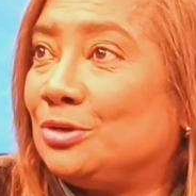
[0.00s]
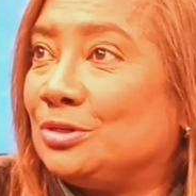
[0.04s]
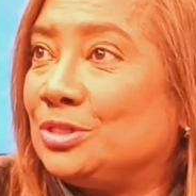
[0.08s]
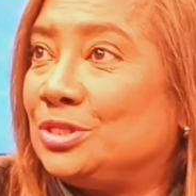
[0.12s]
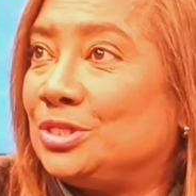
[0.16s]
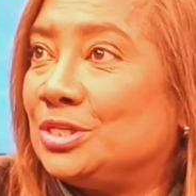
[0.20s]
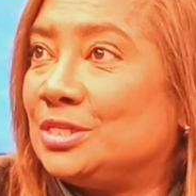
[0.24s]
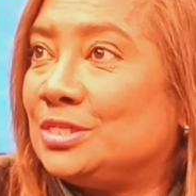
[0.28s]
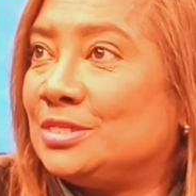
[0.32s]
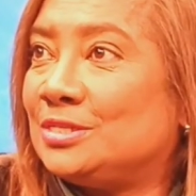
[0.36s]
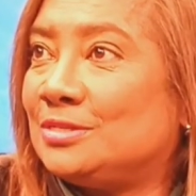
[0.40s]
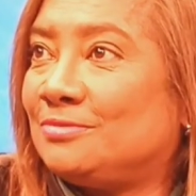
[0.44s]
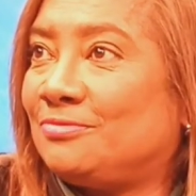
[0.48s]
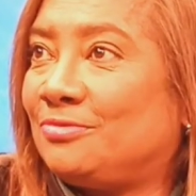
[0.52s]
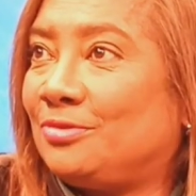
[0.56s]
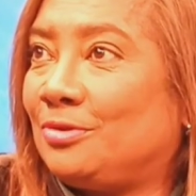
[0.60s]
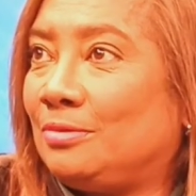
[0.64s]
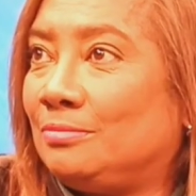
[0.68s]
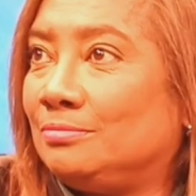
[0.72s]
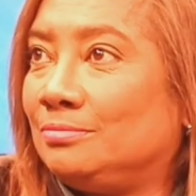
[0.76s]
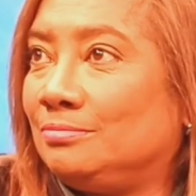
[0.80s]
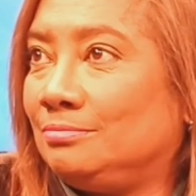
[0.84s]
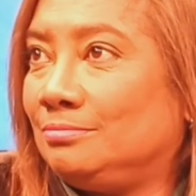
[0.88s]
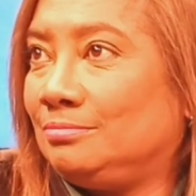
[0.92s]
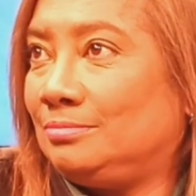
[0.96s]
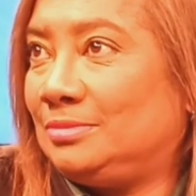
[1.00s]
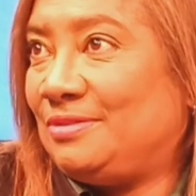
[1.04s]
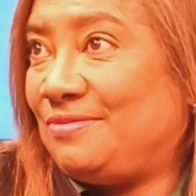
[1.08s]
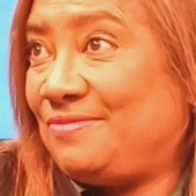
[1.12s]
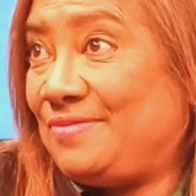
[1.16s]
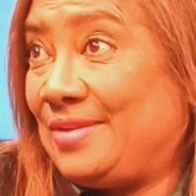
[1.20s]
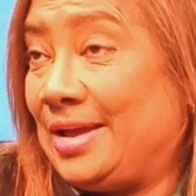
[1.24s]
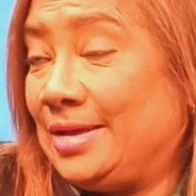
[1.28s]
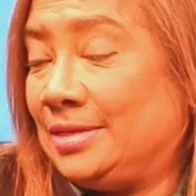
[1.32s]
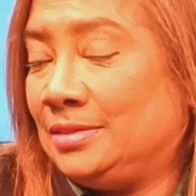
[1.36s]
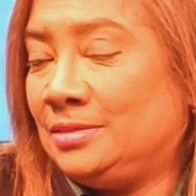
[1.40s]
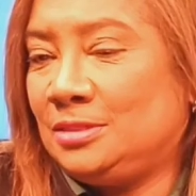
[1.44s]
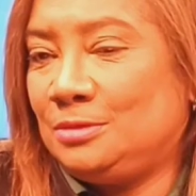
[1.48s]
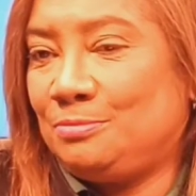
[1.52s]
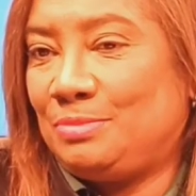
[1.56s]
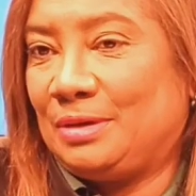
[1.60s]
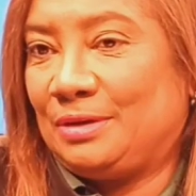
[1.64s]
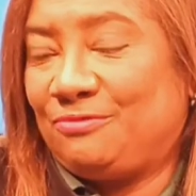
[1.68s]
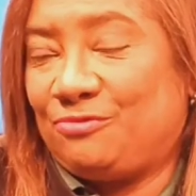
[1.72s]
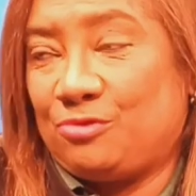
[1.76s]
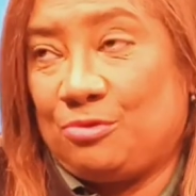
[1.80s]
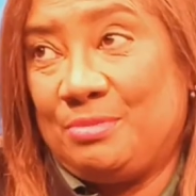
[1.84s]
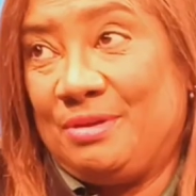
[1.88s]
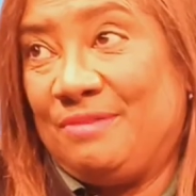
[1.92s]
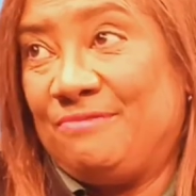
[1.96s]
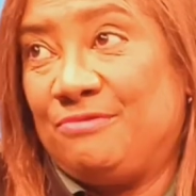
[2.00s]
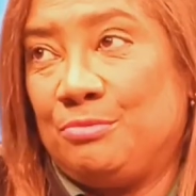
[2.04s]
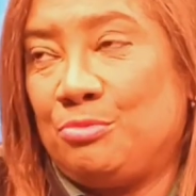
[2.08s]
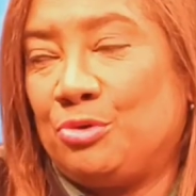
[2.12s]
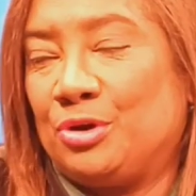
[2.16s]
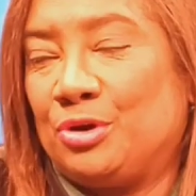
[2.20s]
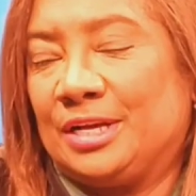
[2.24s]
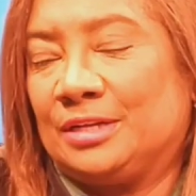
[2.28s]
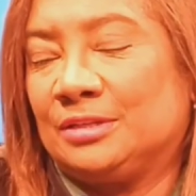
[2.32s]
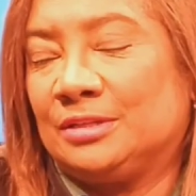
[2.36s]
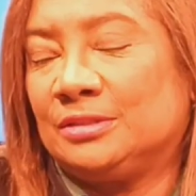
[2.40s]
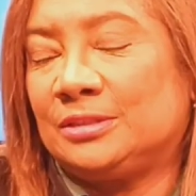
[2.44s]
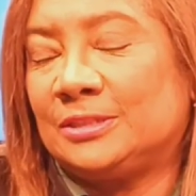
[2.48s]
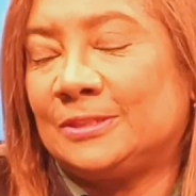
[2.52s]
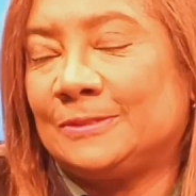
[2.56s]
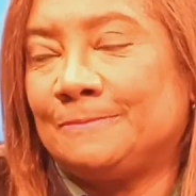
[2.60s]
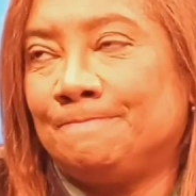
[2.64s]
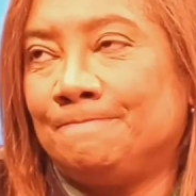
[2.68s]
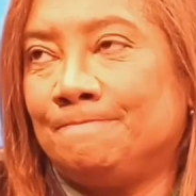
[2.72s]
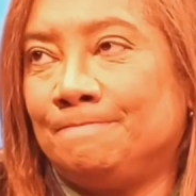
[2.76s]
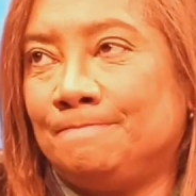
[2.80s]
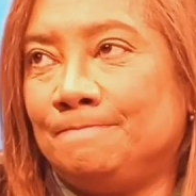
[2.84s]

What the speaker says: not just from the fans, but from everybody else.